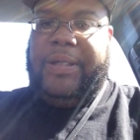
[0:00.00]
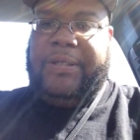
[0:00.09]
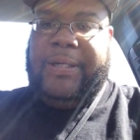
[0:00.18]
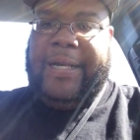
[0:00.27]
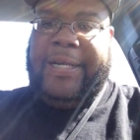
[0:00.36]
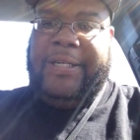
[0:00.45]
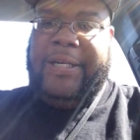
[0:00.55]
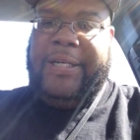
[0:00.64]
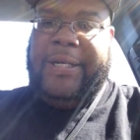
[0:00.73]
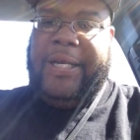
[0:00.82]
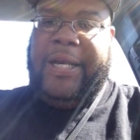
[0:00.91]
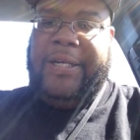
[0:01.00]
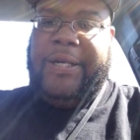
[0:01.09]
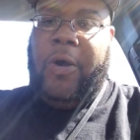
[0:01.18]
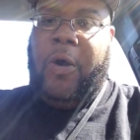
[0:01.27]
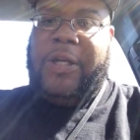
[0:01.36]
It's not like he
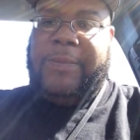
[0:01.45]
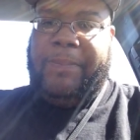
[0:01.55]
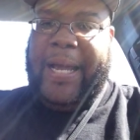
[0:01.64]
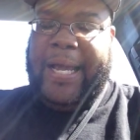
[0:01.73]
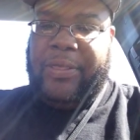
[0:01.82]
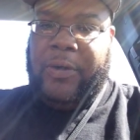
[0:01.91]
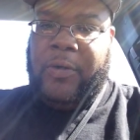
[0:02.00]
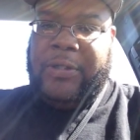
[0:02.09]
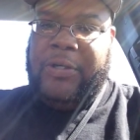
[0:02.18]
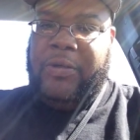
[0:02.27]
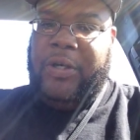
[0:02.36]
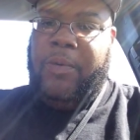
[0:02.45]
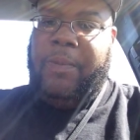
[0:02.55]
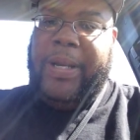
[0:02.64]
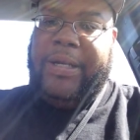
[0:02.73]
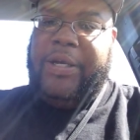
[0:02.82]
did all his bad throws.
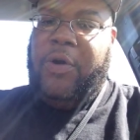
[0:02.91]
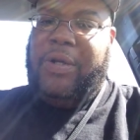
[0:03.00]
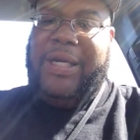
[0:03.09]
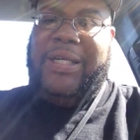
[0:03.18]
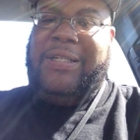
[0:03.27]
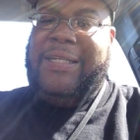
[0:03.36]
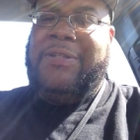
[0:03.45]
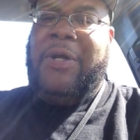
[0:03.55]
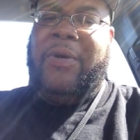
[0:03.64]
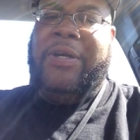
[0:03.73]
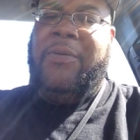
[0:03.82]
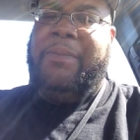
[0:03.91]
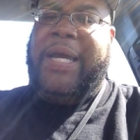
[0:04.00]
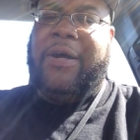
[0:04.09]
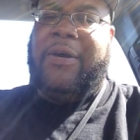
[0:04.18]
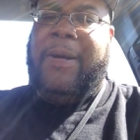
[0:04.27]
He'll make
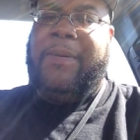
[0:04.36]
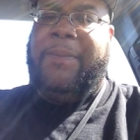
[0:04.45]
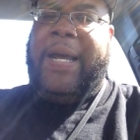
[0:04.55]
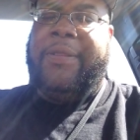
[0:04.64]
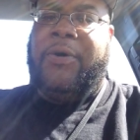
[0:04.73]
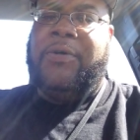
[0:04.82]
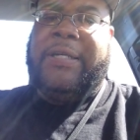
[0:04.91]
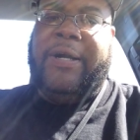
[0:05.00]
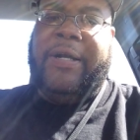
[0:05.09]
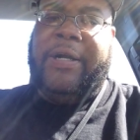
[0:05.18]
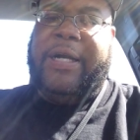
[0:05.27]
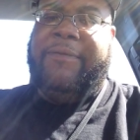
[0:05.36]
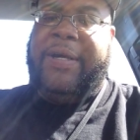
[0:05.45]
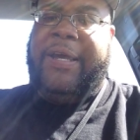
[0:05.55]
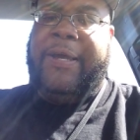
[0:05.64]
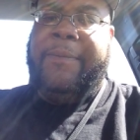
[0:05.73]
a couple of bad throws here and there in
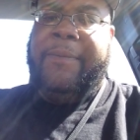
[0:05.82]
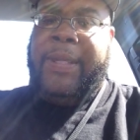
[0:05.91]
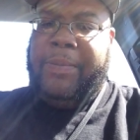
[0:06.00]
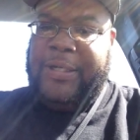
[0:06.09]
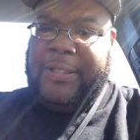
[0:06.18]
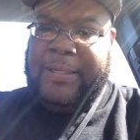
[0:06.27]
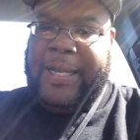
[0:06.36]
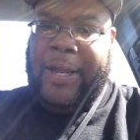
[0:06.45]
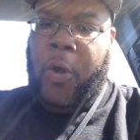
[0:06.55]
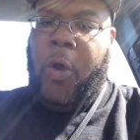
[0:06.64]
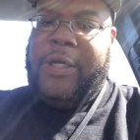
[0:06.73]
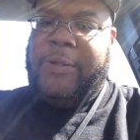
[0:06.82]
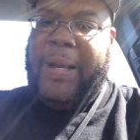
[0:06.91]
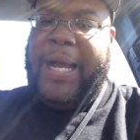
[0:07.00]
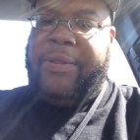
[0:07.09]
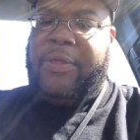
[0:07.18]
every game, but it seemed like all his
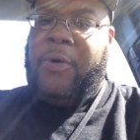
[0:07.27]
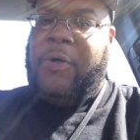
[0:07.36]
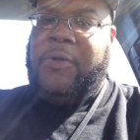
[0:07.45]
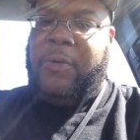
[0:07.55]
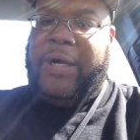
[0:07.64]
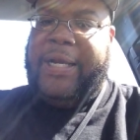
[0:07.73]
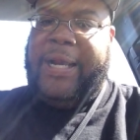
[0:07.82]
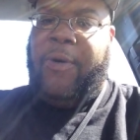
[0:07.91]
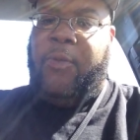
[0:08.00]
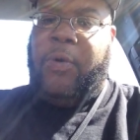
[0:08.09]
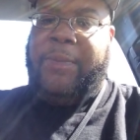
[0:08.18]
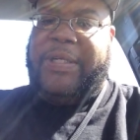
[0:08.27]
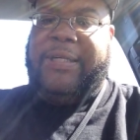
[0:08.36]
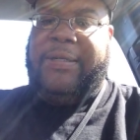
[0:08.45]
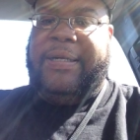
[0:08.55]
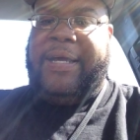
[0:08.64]
bad throws were in that one
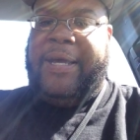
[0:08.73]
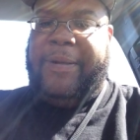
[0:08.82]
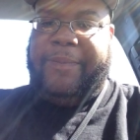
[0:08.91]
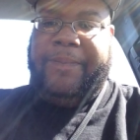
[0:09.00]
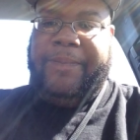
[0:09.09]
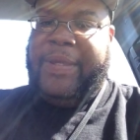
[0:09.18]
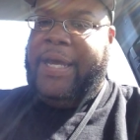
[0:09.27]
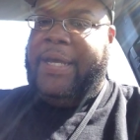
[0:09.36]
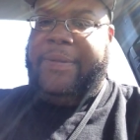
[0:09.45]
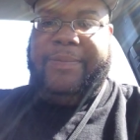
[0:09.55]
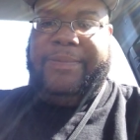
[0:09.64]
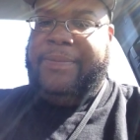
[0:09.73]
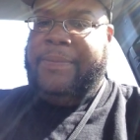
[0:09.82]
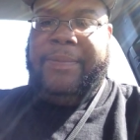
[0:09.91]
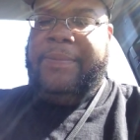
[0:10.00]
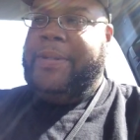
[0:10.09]
particular game, and
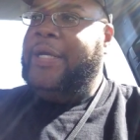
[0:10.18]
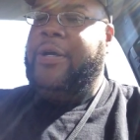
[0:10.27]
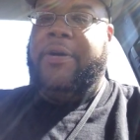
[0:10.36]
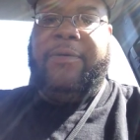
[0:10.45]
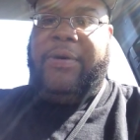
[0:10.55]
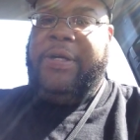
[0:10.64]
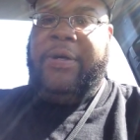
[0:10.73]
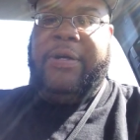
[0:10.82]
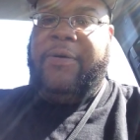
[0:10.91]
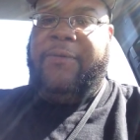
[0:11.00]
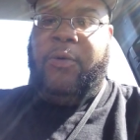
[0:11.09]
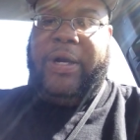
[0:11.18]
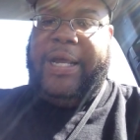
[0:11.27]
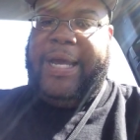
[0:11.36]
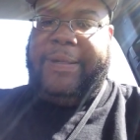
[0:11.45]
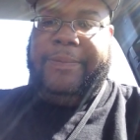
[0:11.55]
he couldn't
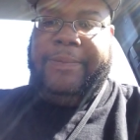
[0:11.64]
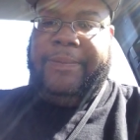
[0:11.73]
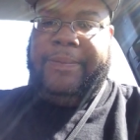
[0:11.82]
afford that.